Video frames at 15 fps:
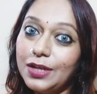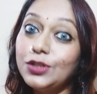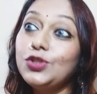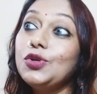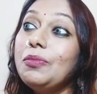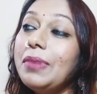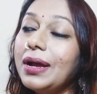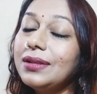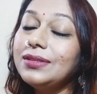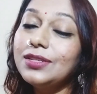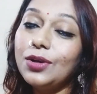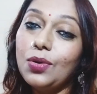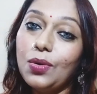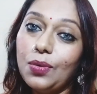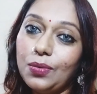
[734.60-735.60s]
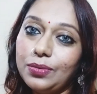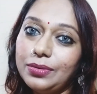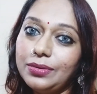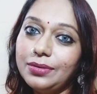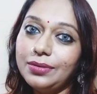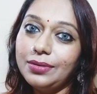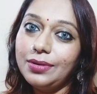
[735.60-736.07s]
2 months ago,
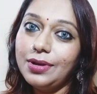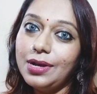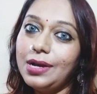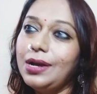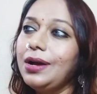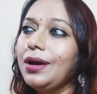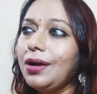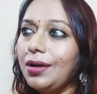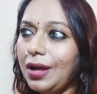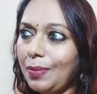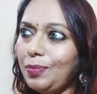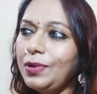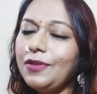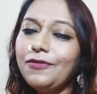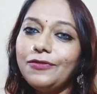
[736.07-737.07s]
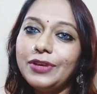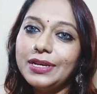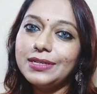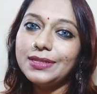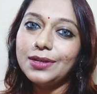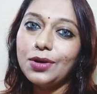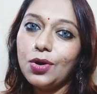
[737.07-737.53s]
couple of
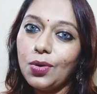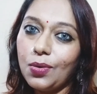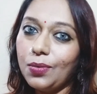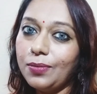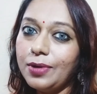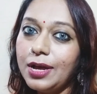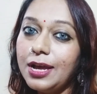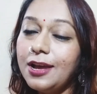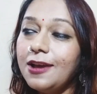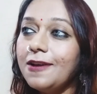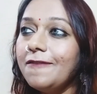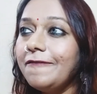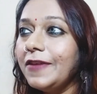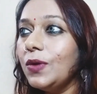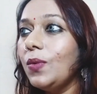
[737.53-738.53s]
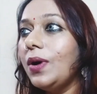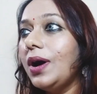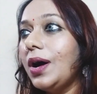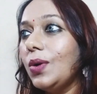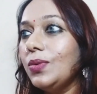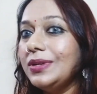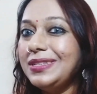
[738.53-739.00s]
weeks ago, few
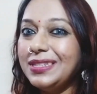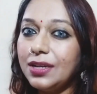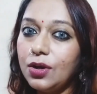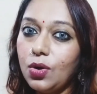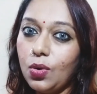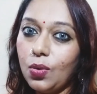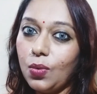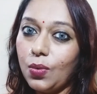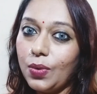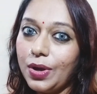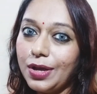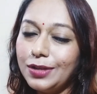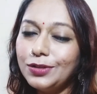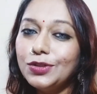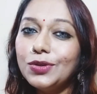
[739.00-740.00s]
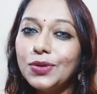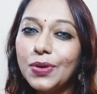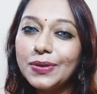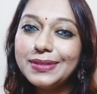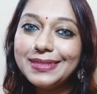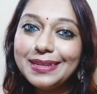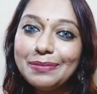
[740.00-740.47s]
hours ago. Do
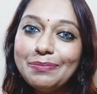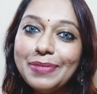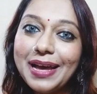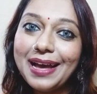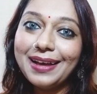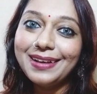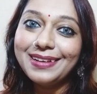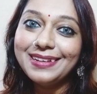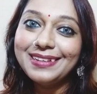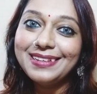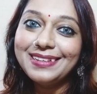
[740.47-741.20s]
not say back.